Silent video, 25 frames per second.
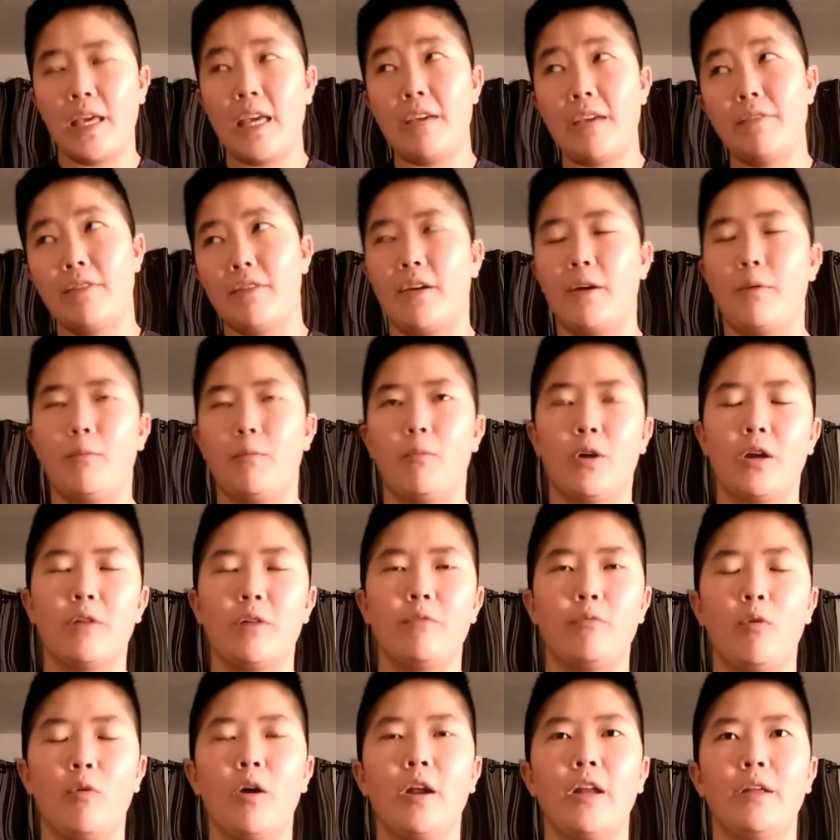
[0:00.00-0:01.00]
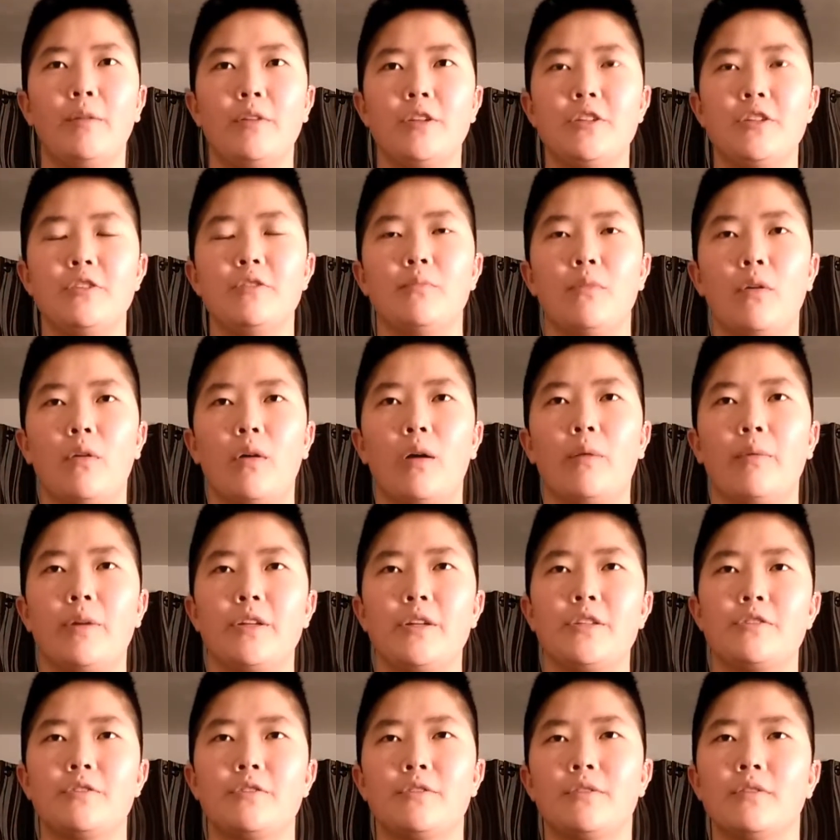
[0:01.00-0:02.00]
even if I would have wanted to more,
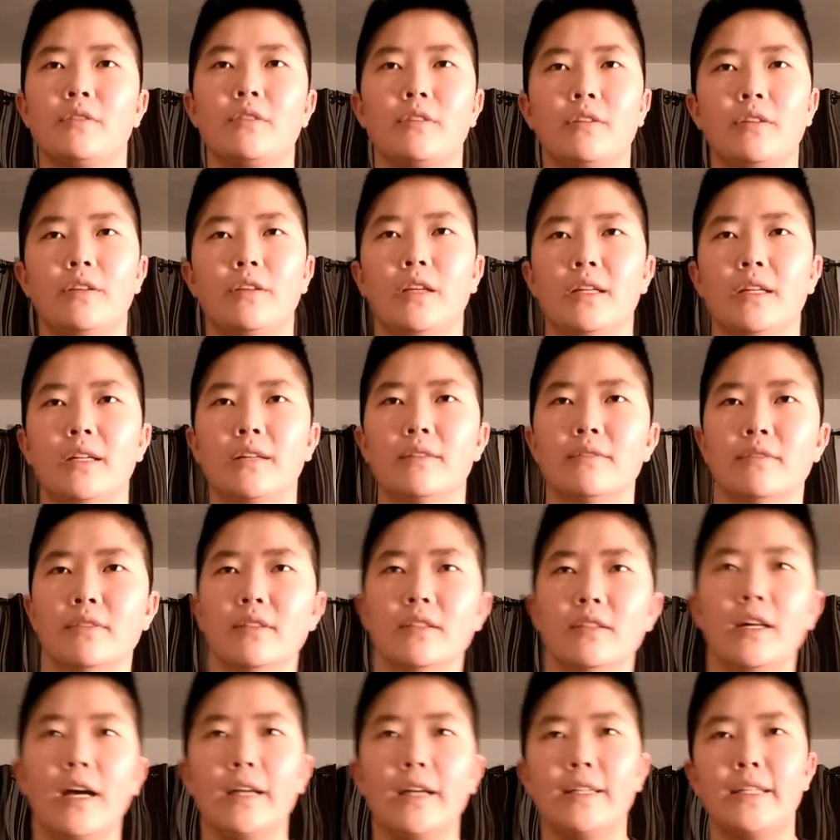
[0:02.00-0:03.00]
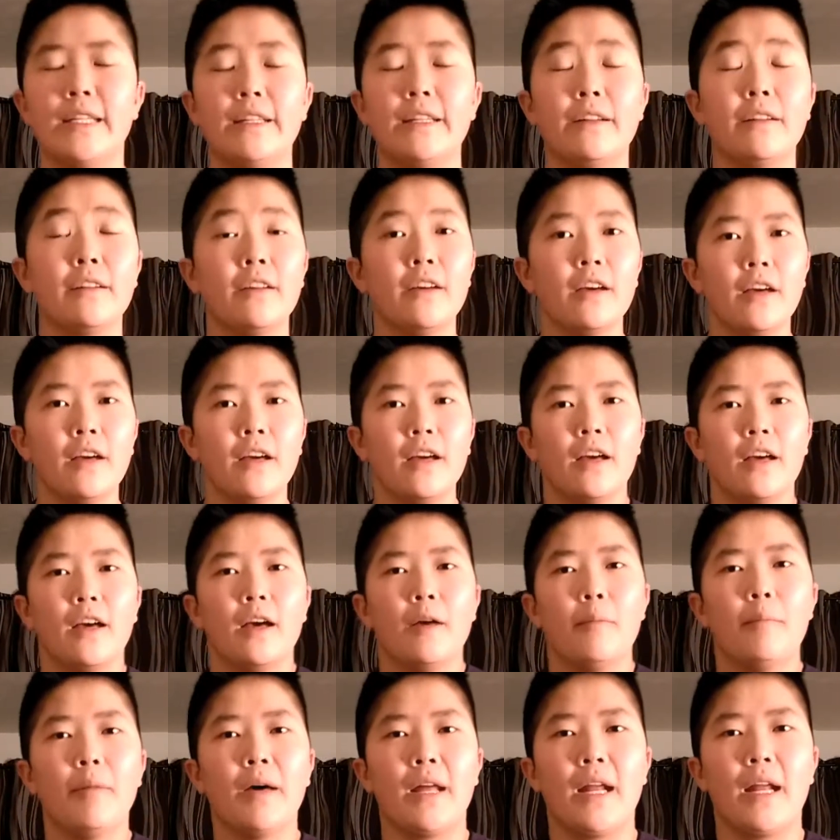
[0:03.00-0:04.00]
which, I didn't.
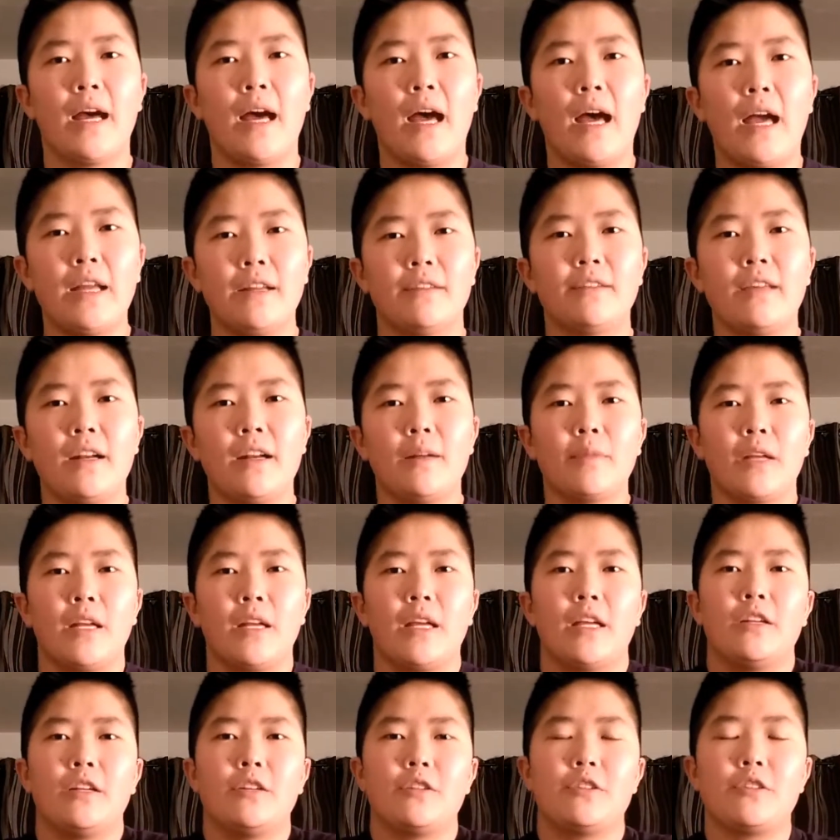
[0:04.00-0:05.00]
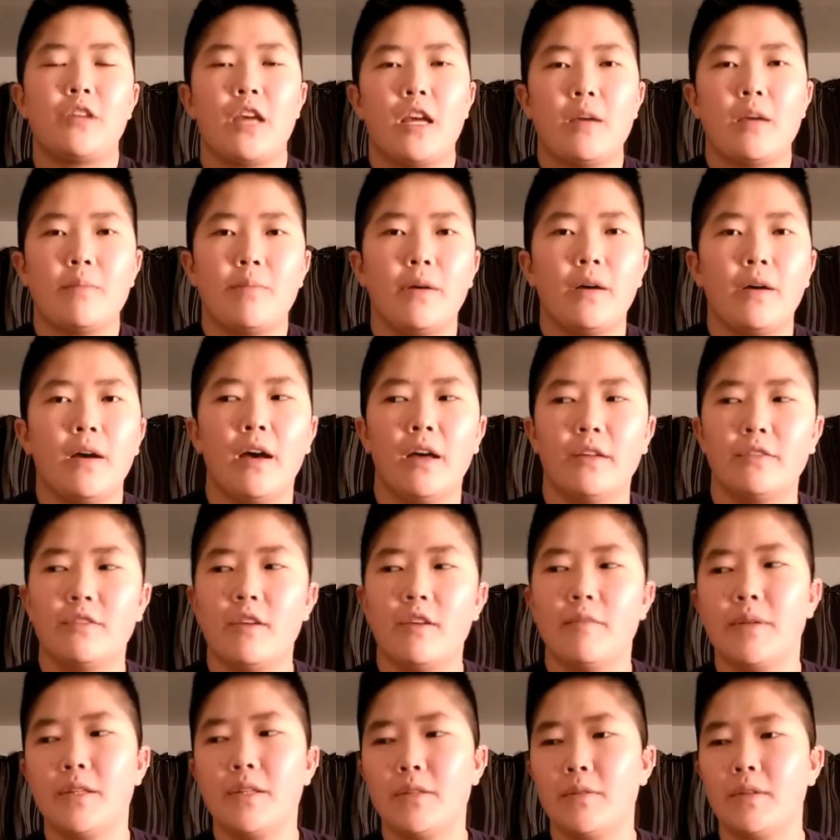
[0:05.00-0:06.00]
But I decided I'm going to get into shape,
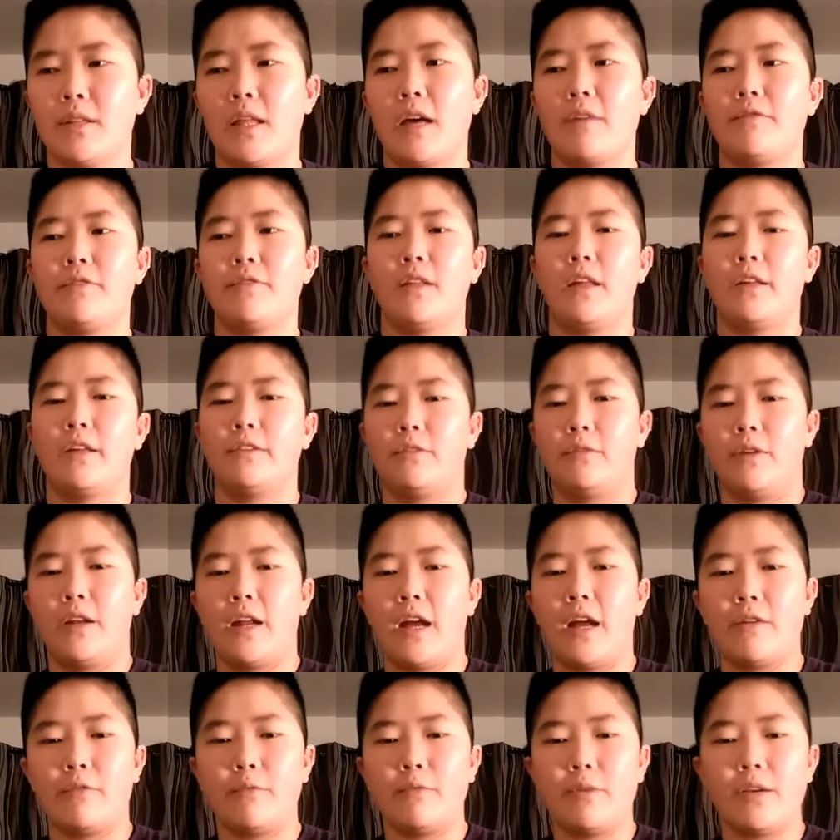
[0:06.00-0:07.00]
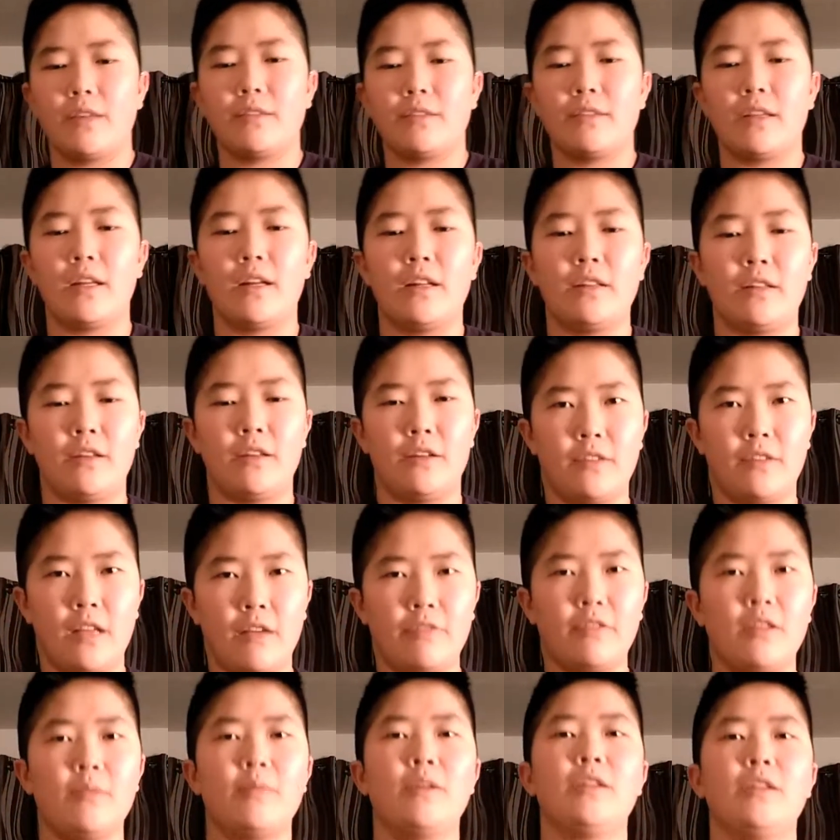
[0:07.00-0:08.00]
so I've been doing that for the last 3.5 weeks, and there's
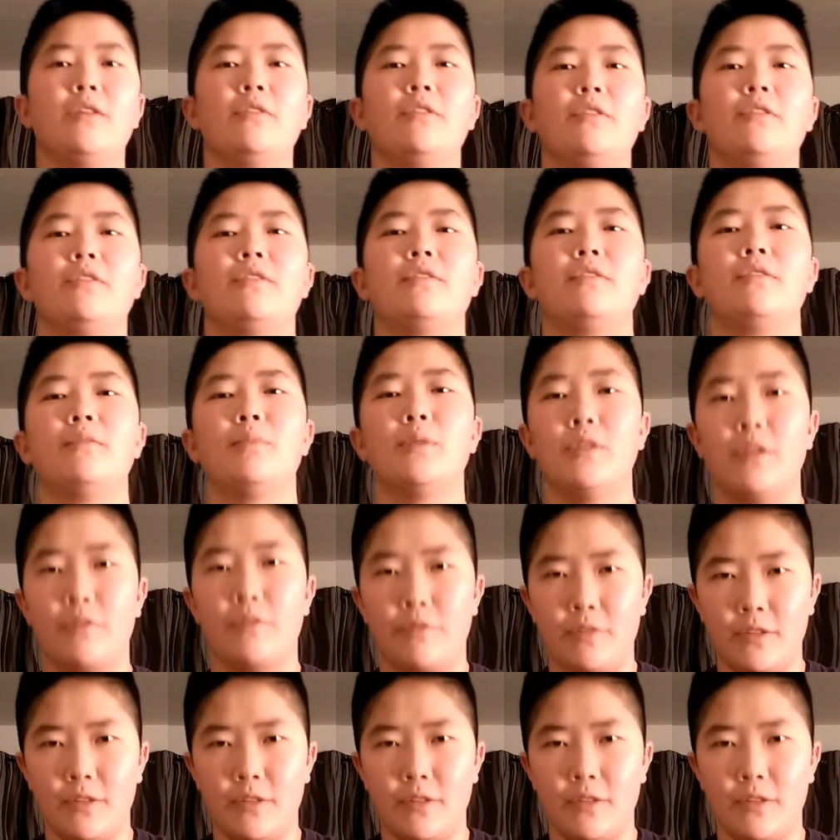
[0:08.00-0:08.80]
definitely been noticeable